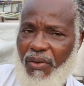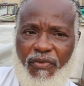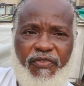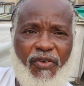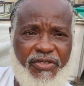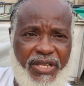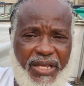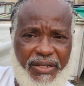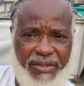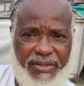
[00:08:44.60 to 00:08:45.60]
for
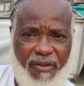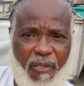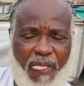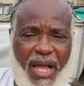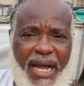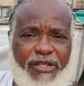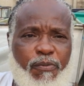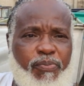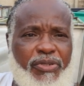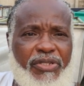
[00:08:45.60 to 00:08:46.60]
sales and you
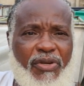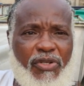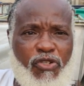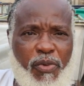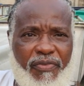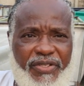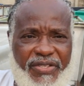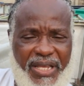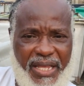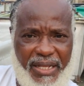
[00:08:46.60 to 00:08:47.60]
put it on top of the
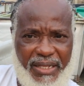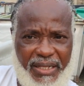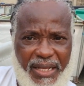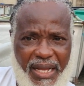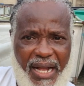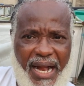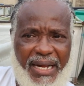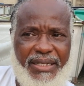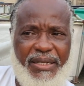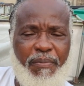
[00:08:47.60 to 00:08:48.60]
scale
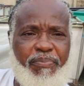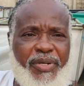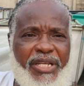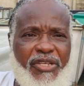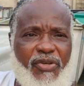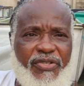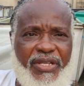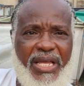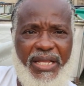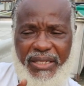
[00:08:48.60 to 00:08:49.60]
and bring your
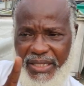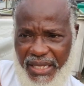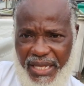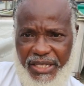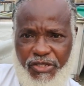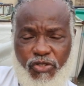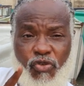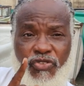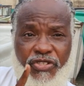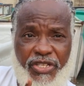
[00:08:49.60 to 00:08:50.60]
scale, the gauge,
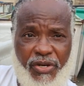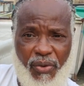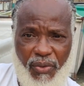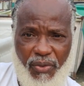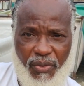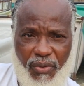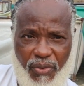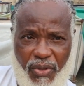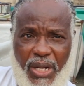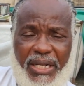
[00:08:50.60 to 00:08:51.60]
to 0.
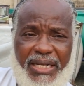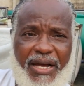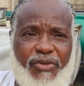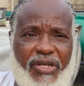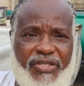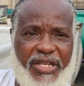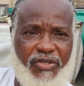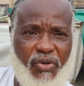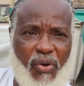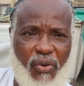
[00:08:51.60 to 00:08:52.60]
Now you are set
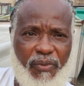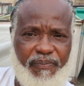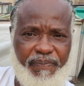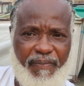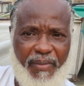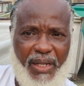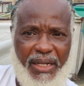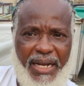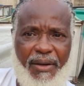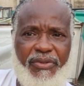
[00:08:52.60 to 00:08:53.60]
to go.
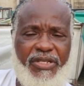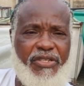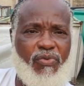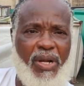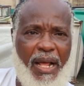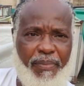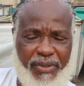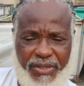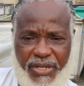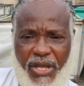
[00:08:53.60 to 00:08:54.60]
Now, this is what
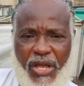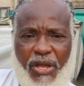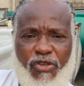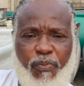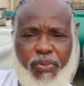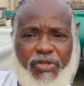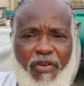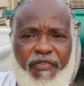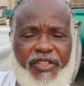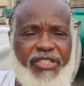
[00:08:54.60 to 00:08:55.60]
happens. You put
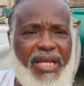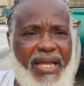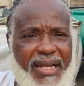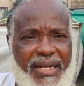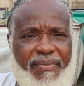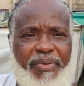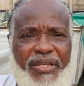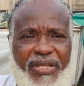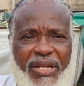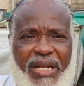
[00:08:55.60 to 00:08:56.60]
your fish in the
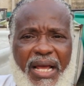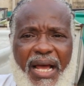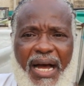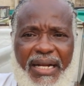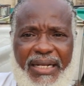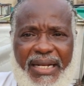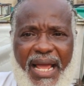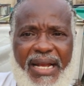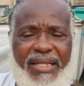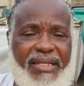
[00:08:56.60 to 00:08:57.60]
basin, and then
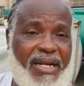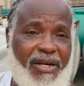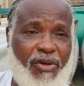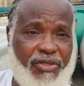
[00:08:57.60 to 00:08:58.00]
anything that